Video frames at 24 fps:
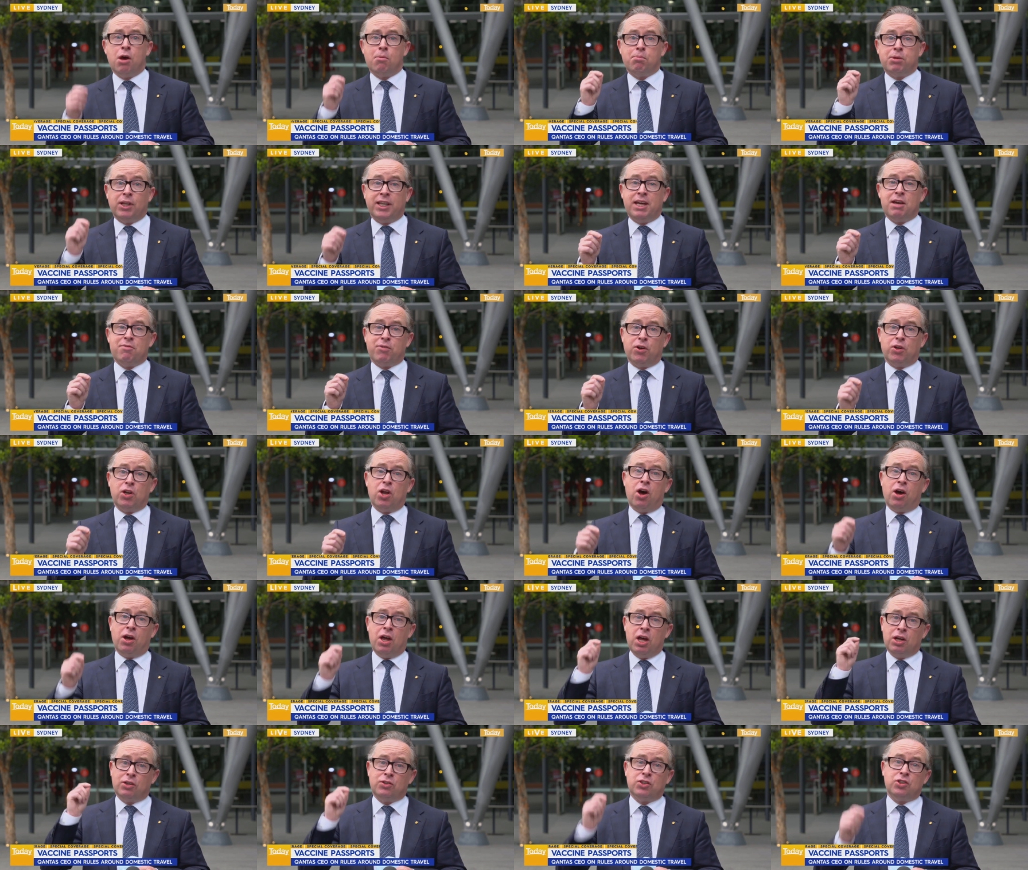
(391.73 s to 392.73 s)
Believe it or
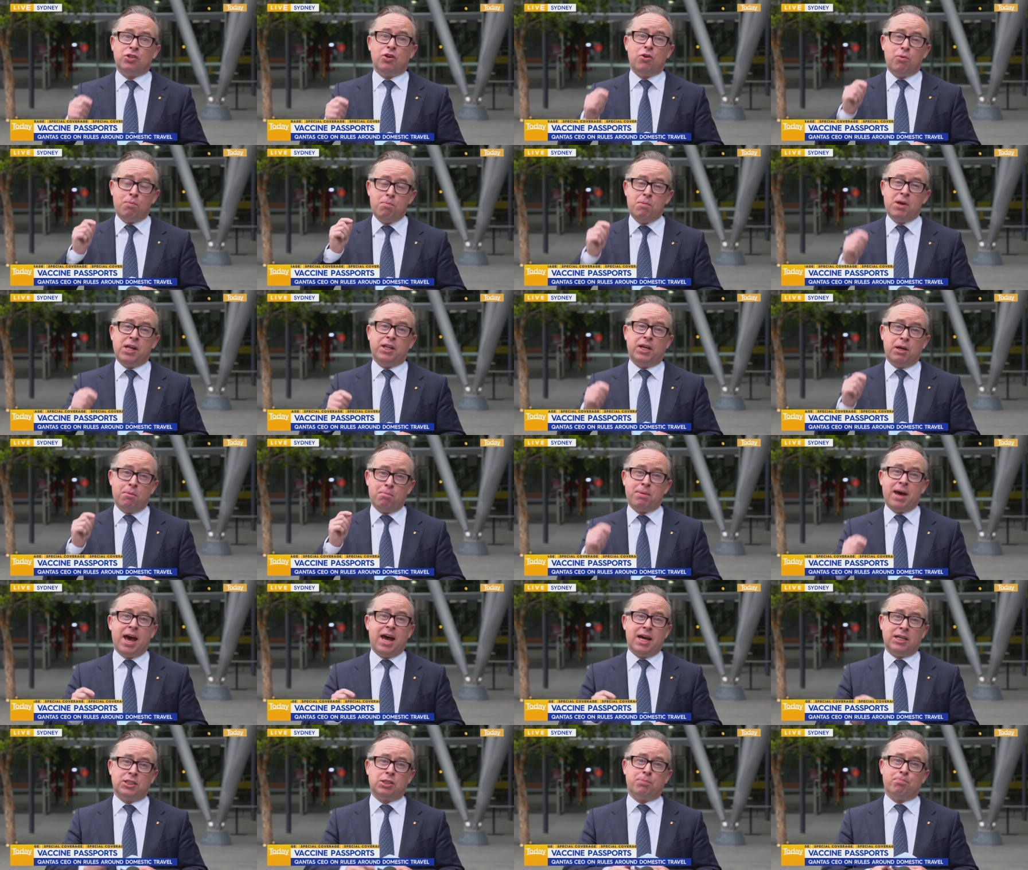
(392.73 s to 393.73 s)
not, 2 million
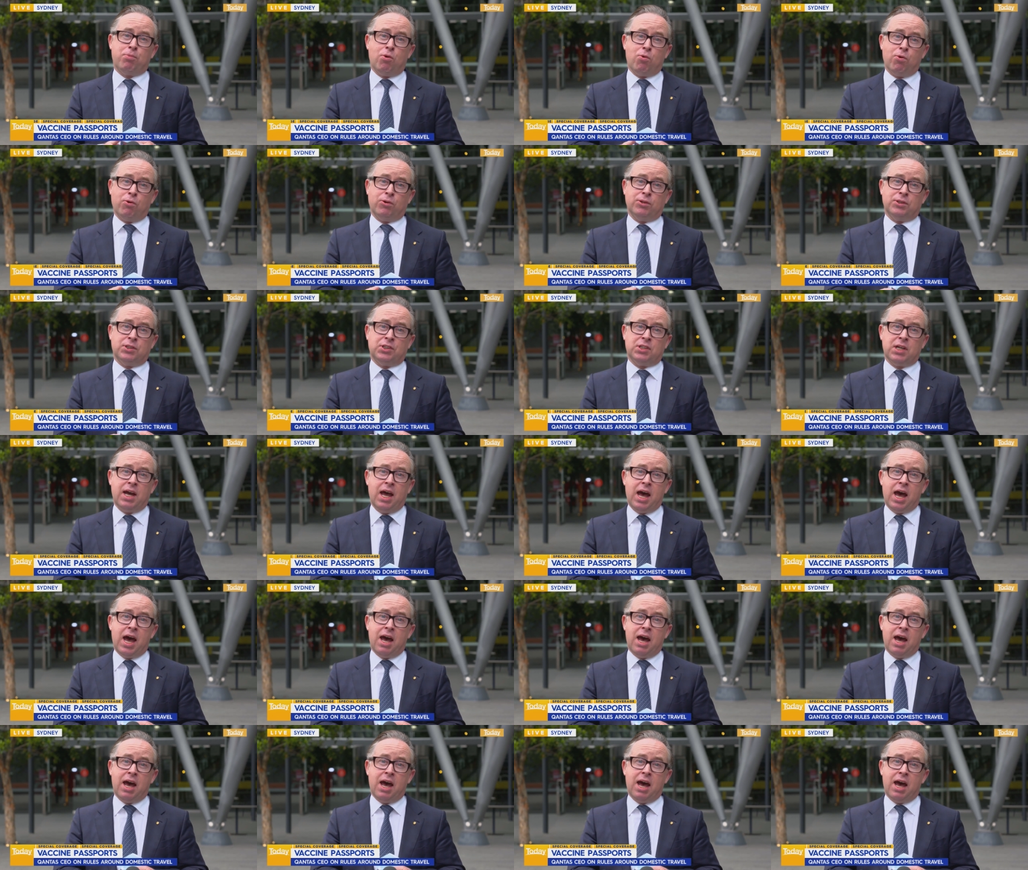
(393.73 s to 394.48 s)
passports